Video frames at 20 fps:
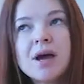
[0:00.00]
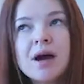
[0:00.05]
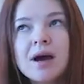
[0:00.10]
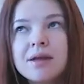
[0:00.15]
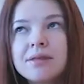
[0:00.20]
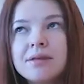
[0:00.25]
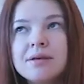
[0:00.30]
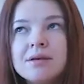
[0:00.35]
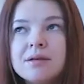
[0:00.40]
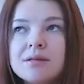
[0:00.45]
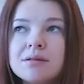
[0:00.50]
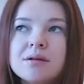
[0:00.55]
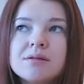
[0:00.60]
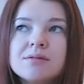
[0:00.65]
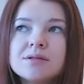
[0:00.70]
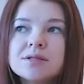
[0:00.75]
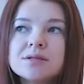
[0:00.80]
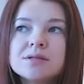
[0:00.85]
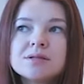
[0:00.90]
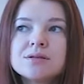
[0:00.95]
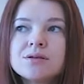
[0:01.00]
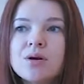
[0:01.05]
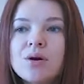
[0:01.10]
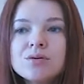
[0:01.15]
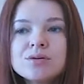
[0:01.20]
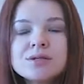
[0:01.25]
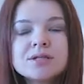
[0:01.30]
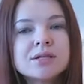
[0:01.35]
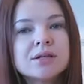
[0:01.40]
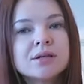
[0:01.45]
I think there is
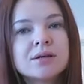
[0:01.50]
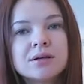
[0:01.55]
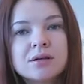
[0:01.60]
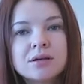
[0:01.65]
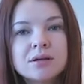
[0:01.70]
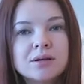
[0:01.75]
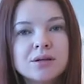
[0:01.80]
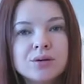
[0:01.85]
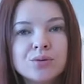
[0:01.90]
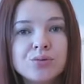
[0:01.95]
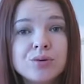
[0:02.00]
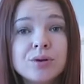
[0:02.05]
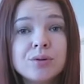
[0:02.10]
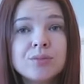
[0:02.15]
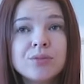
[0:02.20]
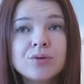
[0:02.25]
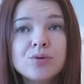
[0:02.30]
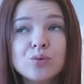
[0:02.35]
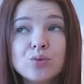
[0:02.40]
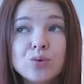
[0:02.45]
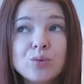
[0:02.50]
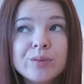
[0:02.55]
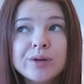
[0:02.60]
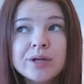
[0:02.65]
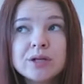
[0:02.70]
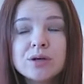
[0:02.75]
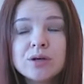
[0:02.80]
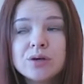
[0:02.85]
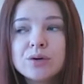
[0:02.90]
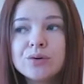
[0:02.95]
no single
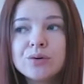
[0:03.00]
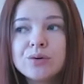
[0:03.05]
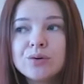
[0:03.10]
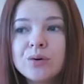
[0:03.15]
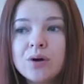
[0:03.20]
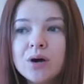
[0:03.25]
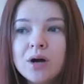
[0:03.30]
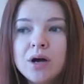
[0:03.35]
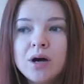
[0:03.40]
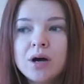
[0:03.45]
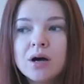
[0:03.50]
woman who